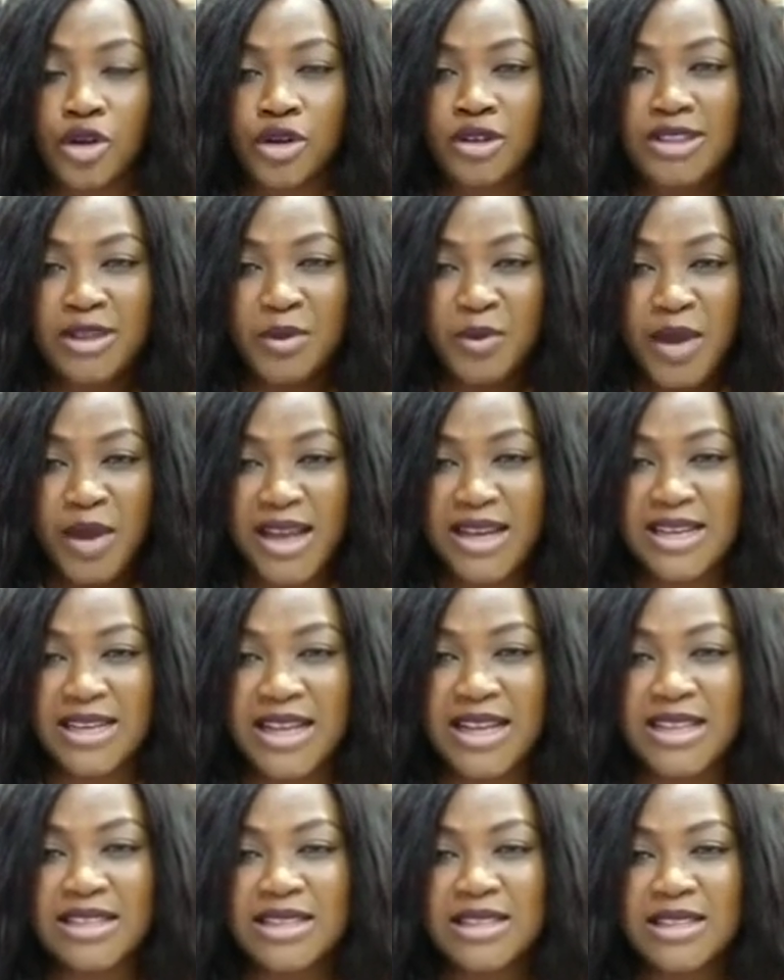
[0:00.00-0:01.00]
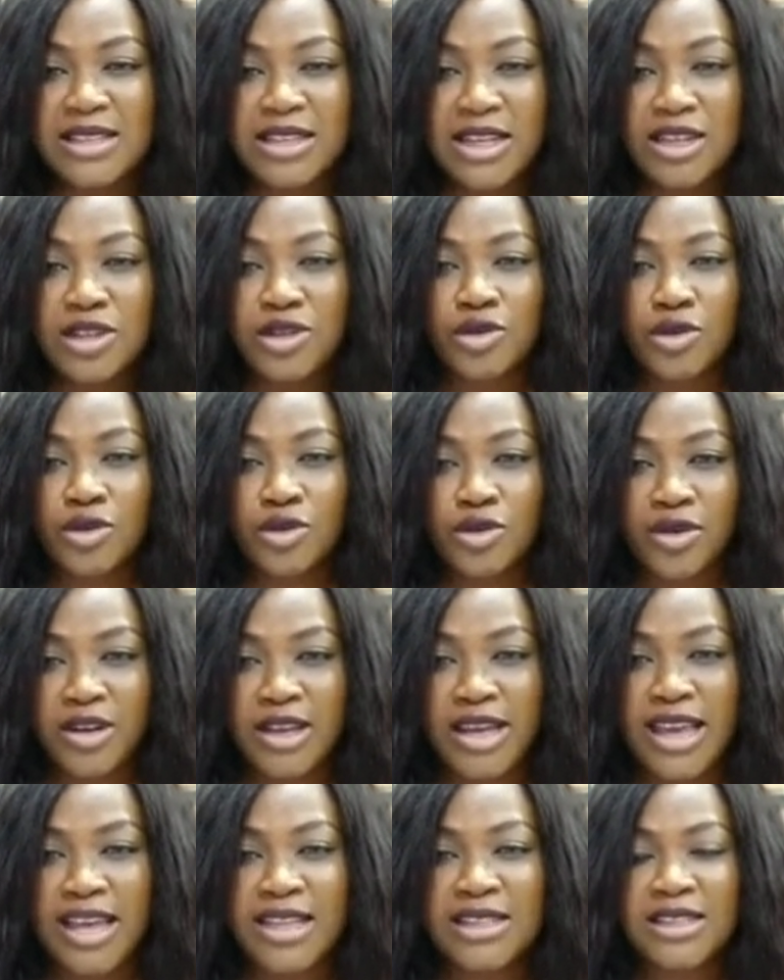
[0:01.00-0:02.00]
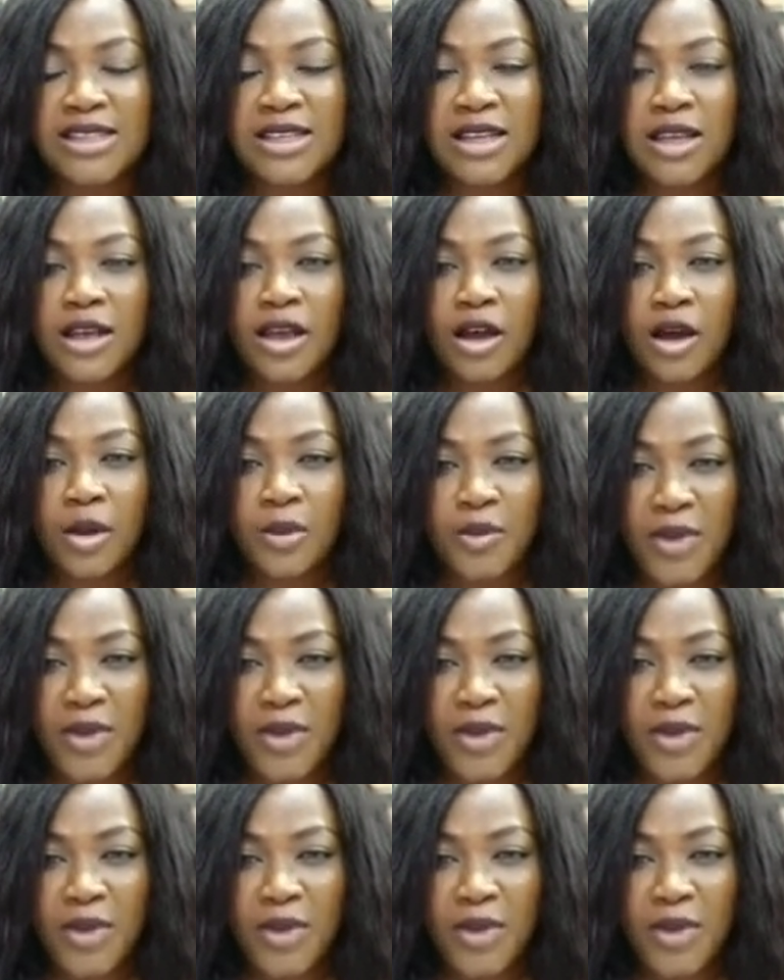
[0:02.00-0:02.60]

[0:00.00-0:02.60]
your dependents needs to create